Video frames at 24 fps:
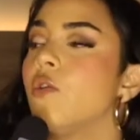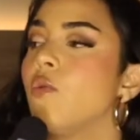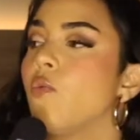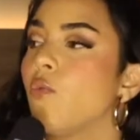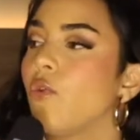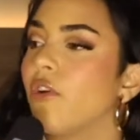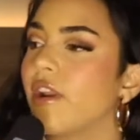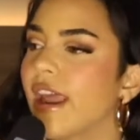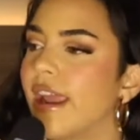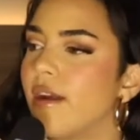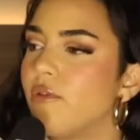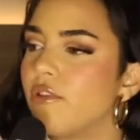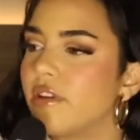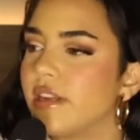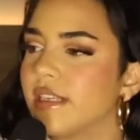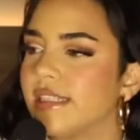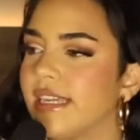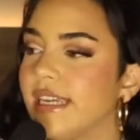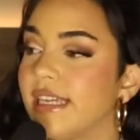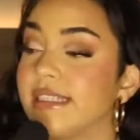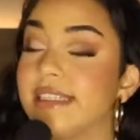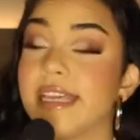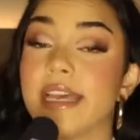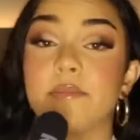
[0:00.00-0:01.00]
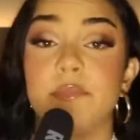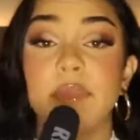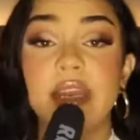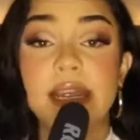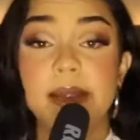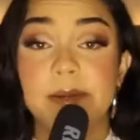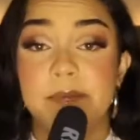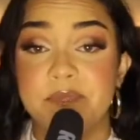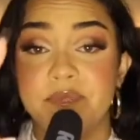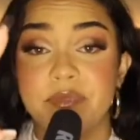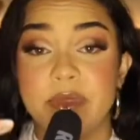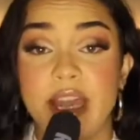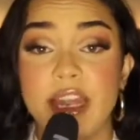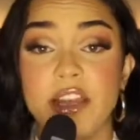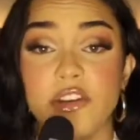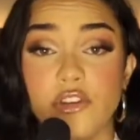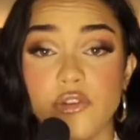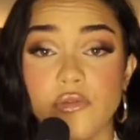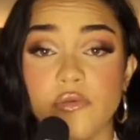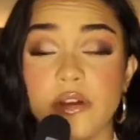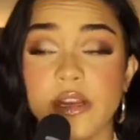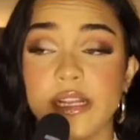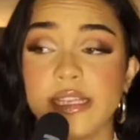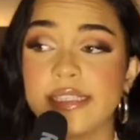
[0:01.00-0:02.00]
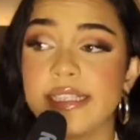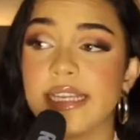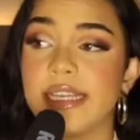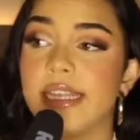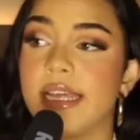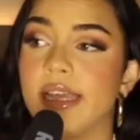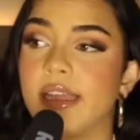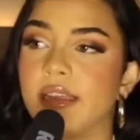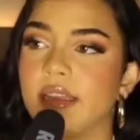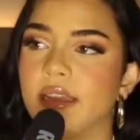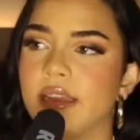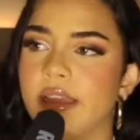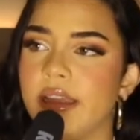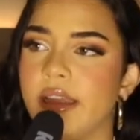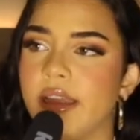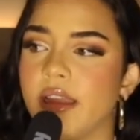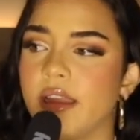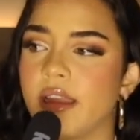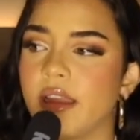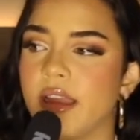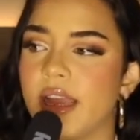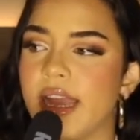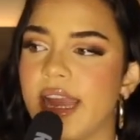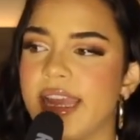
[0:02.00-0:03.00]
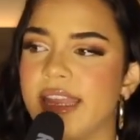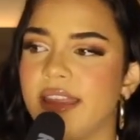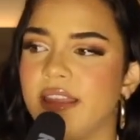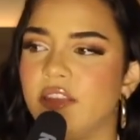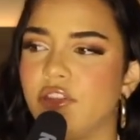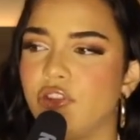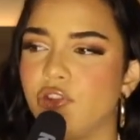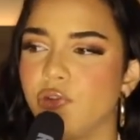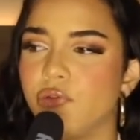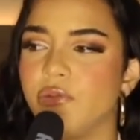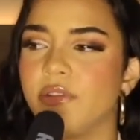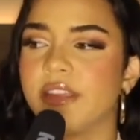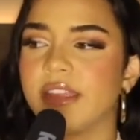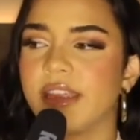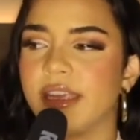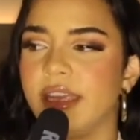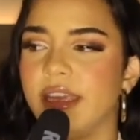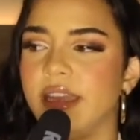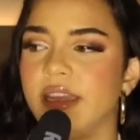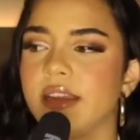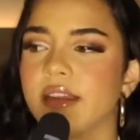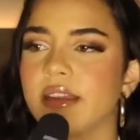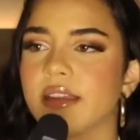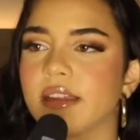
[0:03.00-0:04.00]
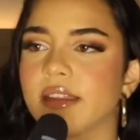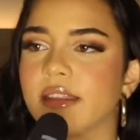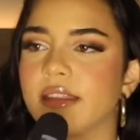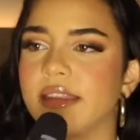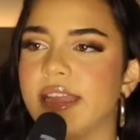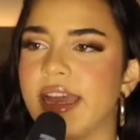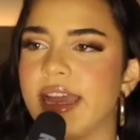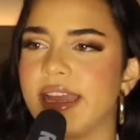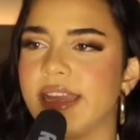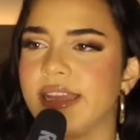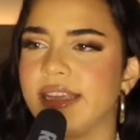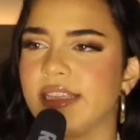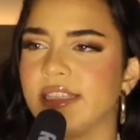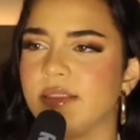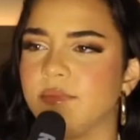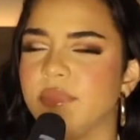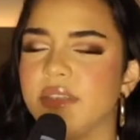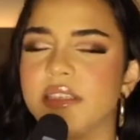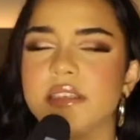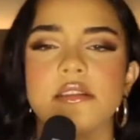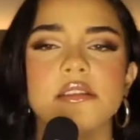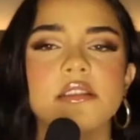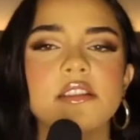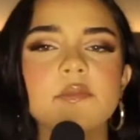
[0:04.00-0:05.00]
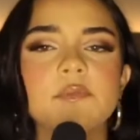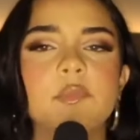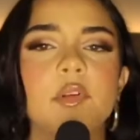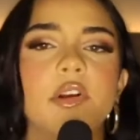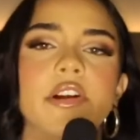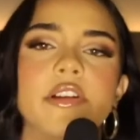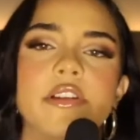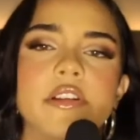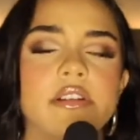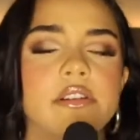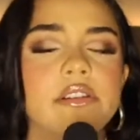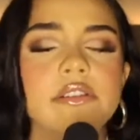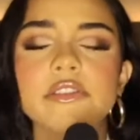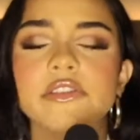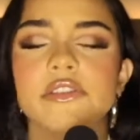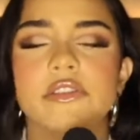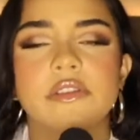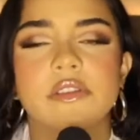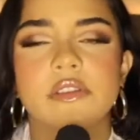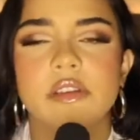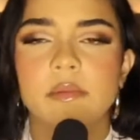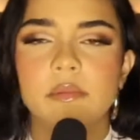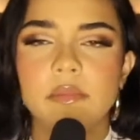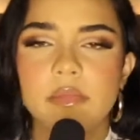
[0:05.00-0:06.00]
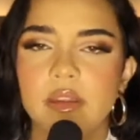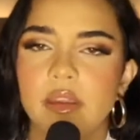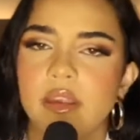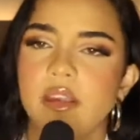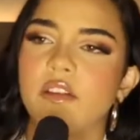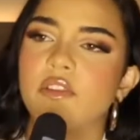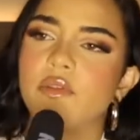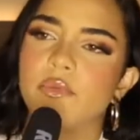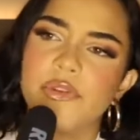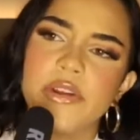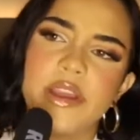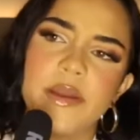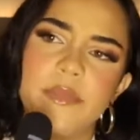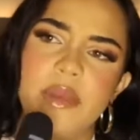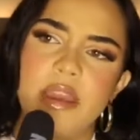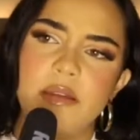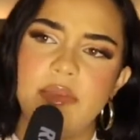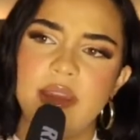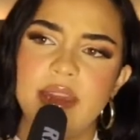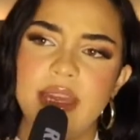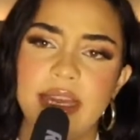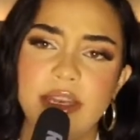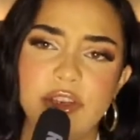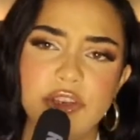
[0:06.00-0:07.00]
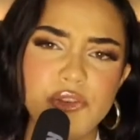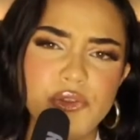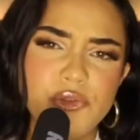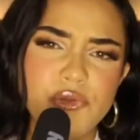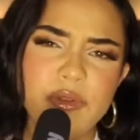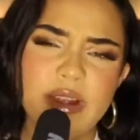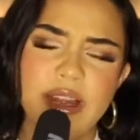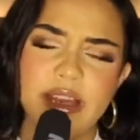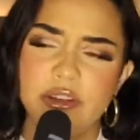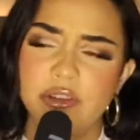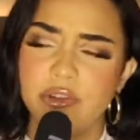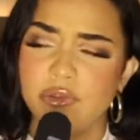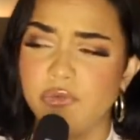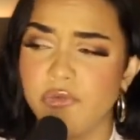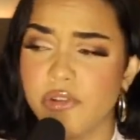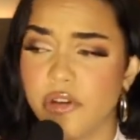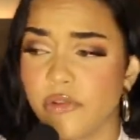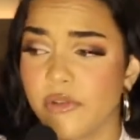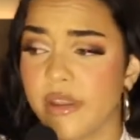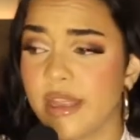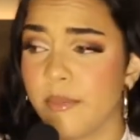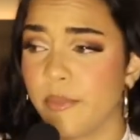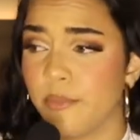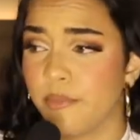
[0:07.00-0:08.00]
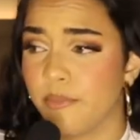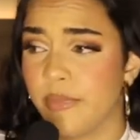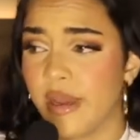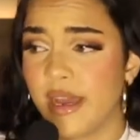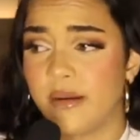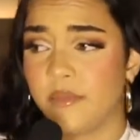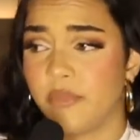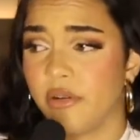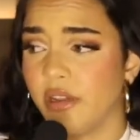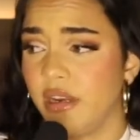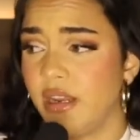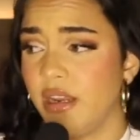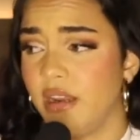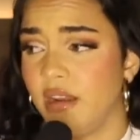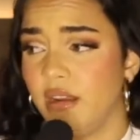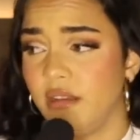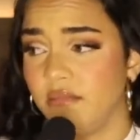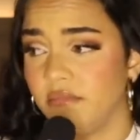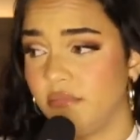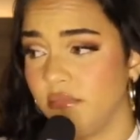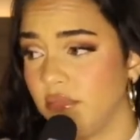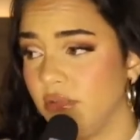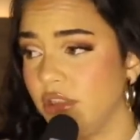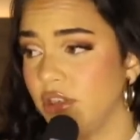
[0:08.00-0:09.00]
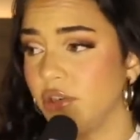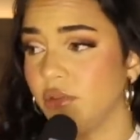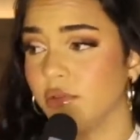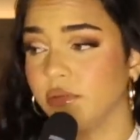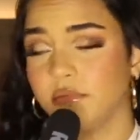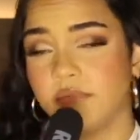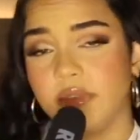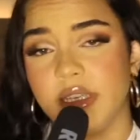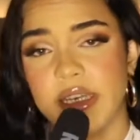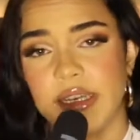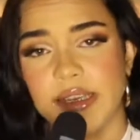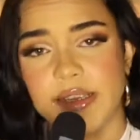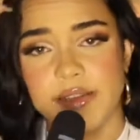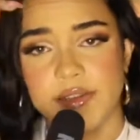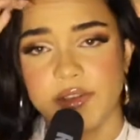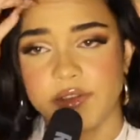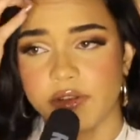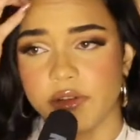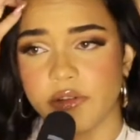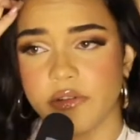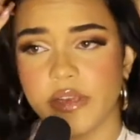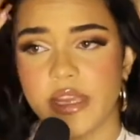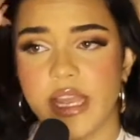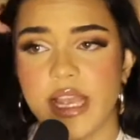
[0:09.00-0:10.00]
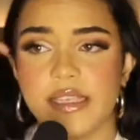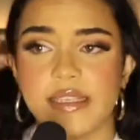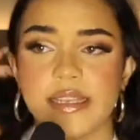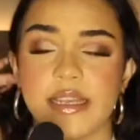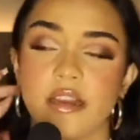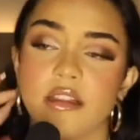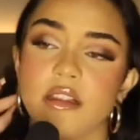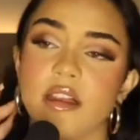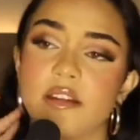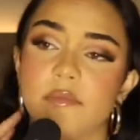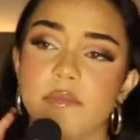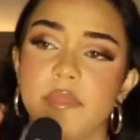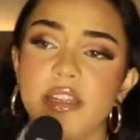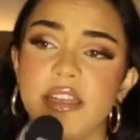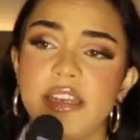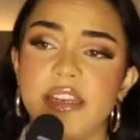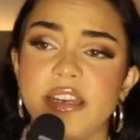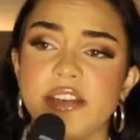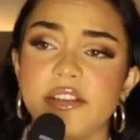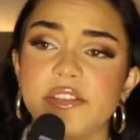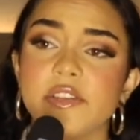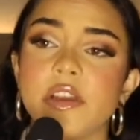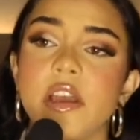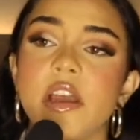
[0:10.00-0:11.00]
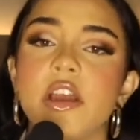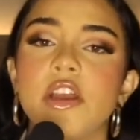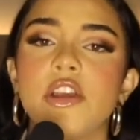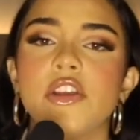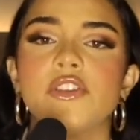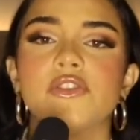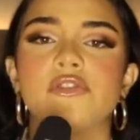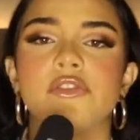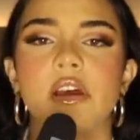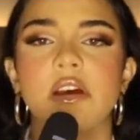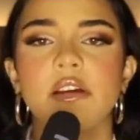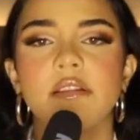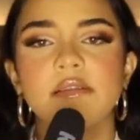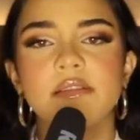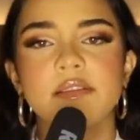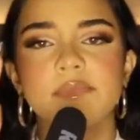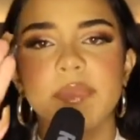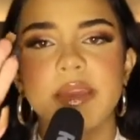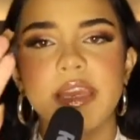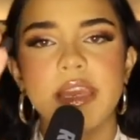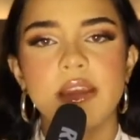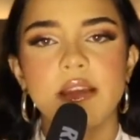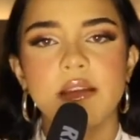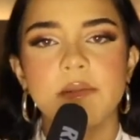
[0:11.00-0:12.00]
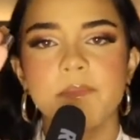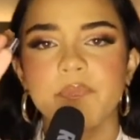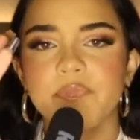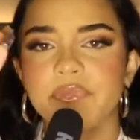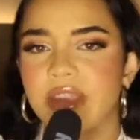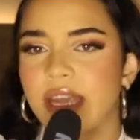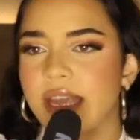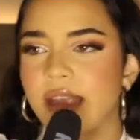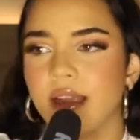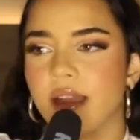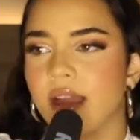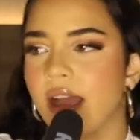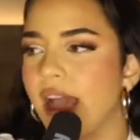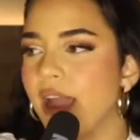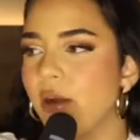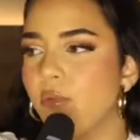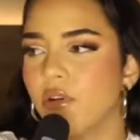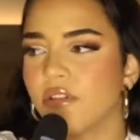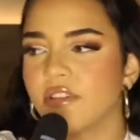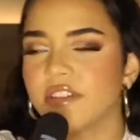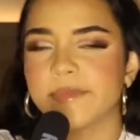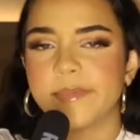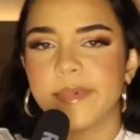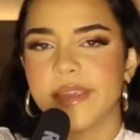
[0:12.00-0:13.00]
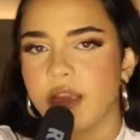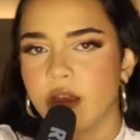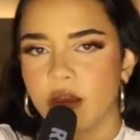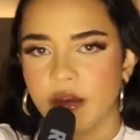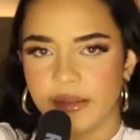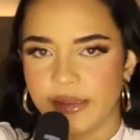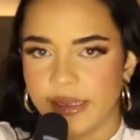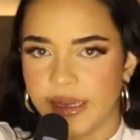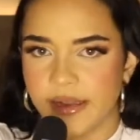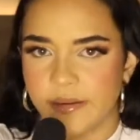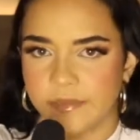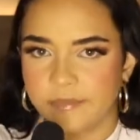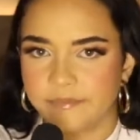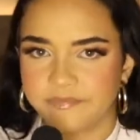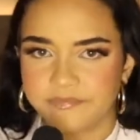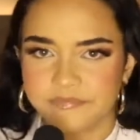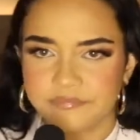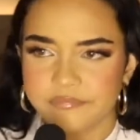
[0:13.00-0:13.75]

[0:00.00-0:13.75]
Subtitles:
what I want to say is that, mira, I do want to say that, like, I do think that his business partners or something, como que maybe they do. I do know that Bad Bunny, you know, in his circle, he has like a lot of millionaires. So I'll speak, like, I won't speak on that.